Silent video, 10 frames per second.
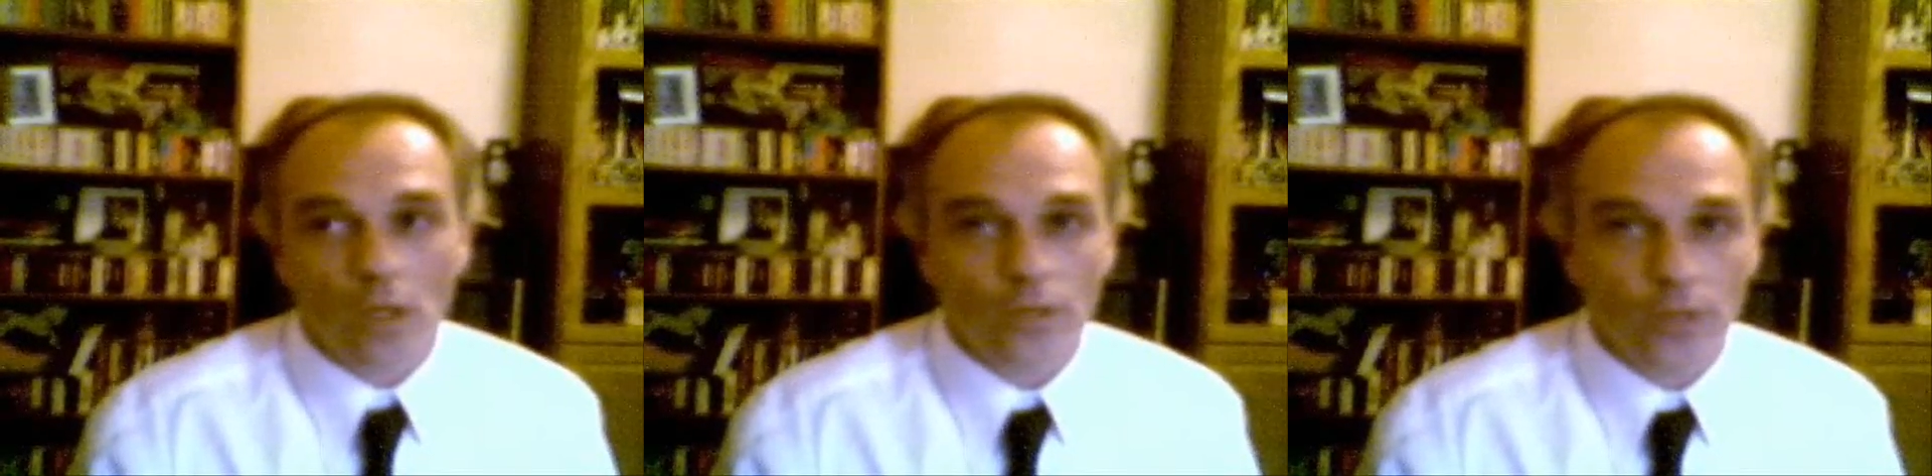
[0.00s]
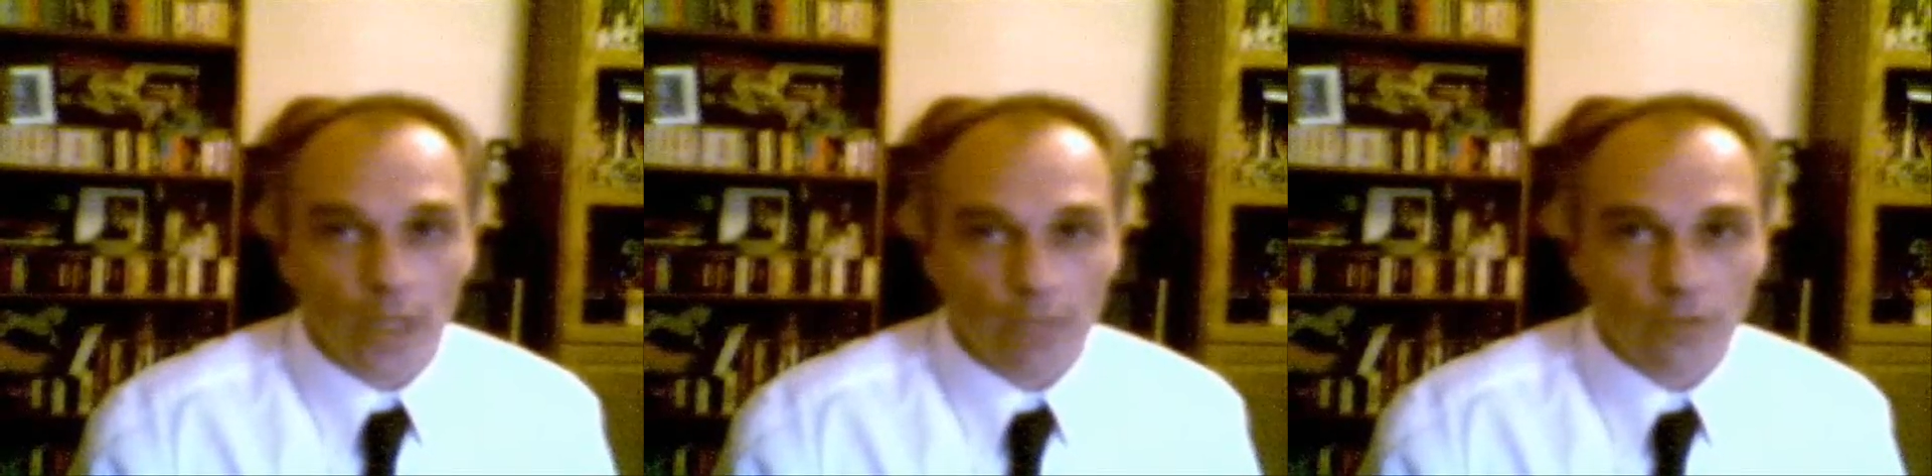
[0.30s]

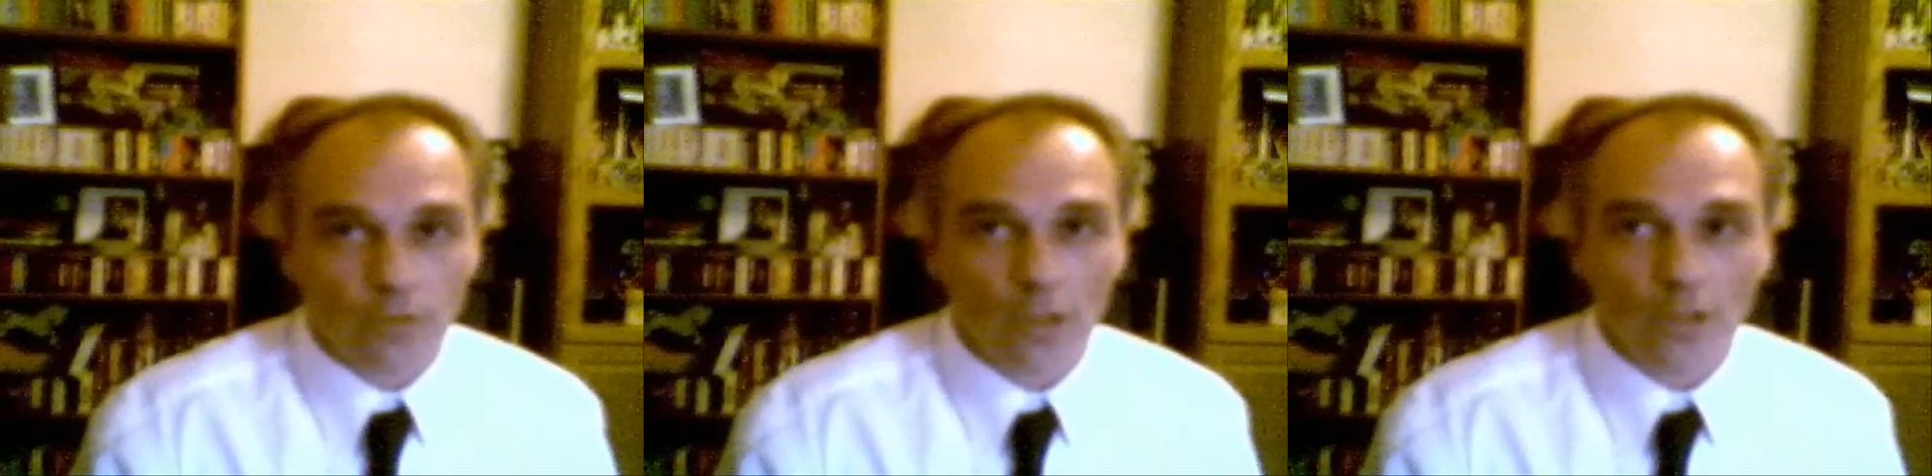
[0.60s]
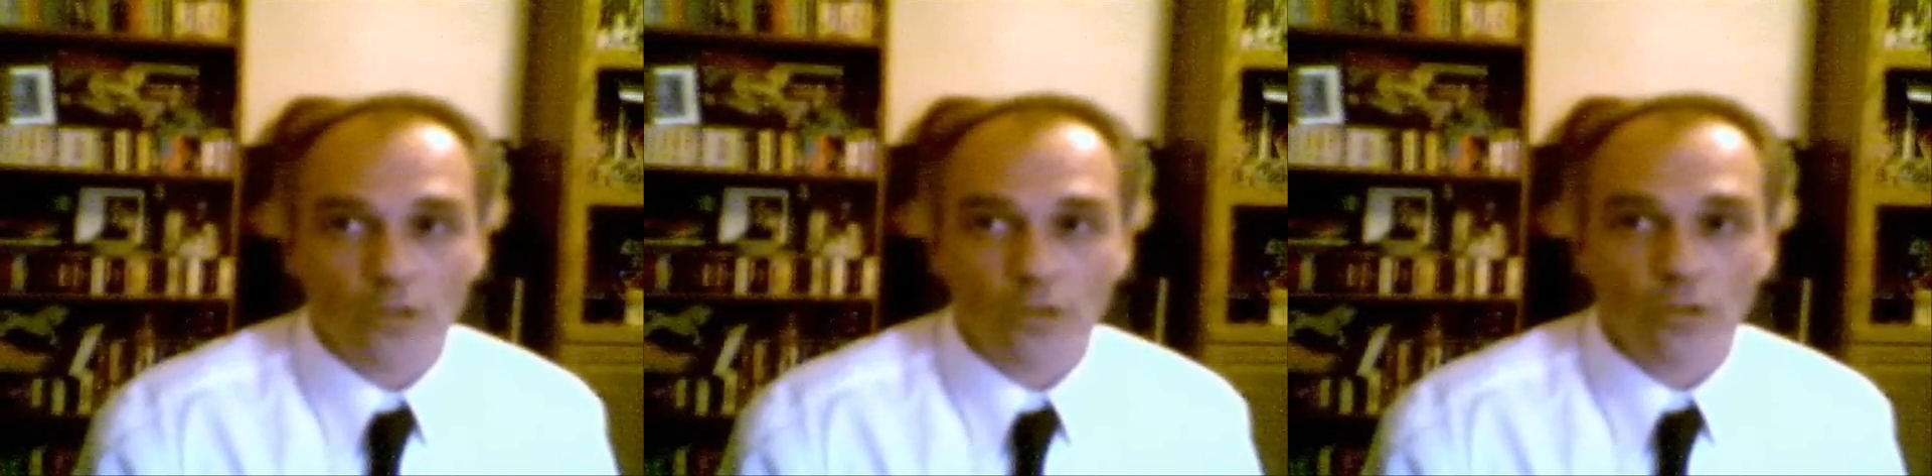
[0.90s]
save
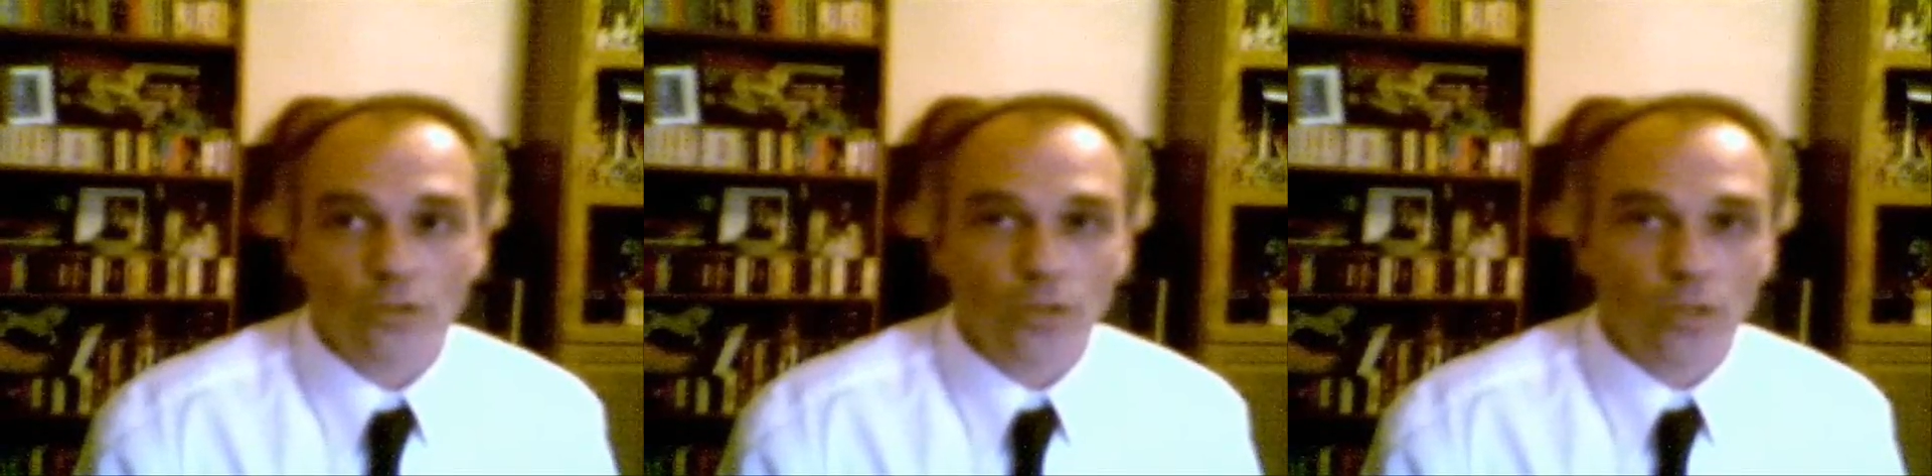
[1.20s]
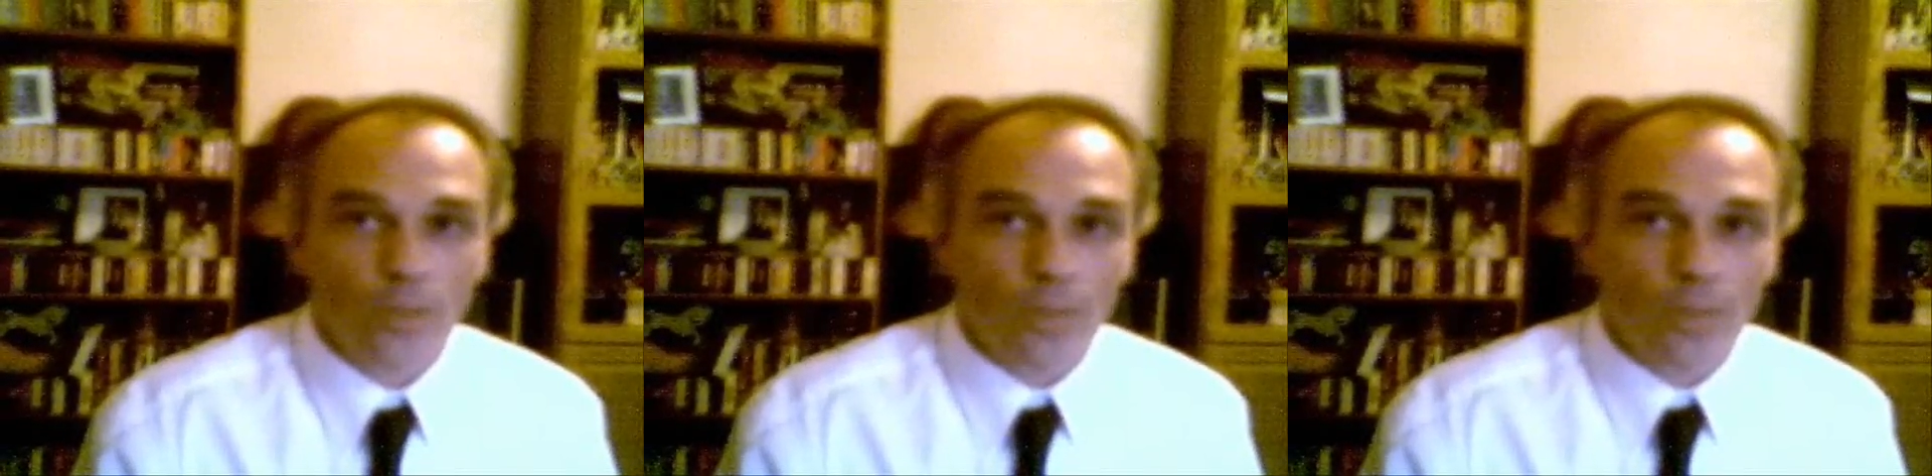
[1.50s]
structures